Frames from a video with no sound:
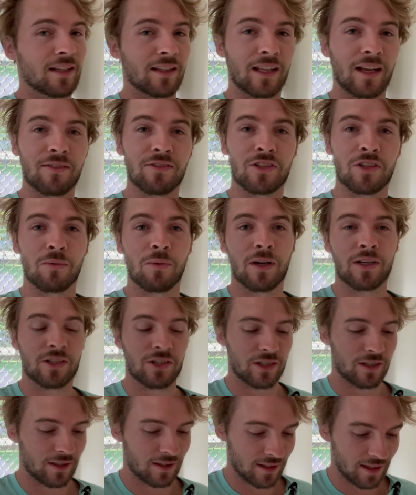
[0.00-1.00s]
loves to
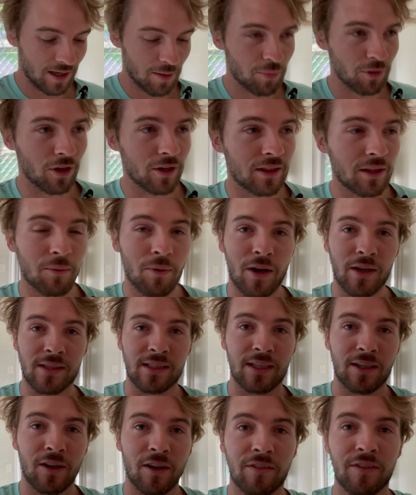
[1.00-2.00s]
watch a bloke that works
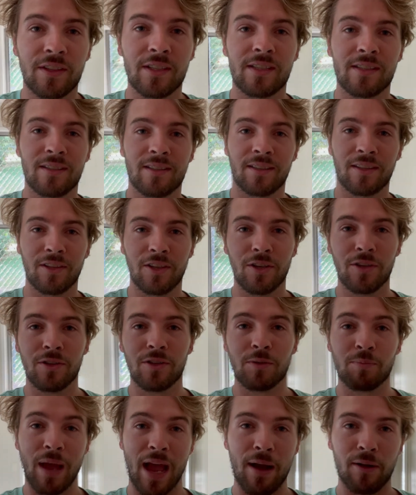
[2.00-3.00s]
in an office
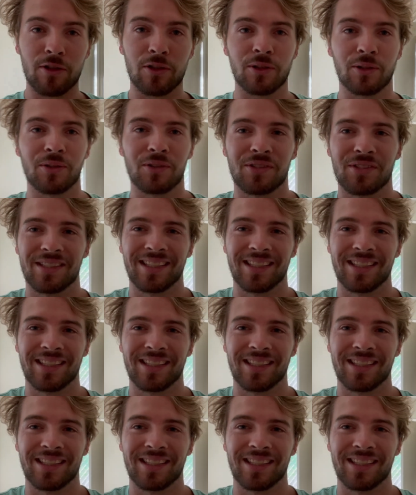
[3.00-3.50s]
use power tools.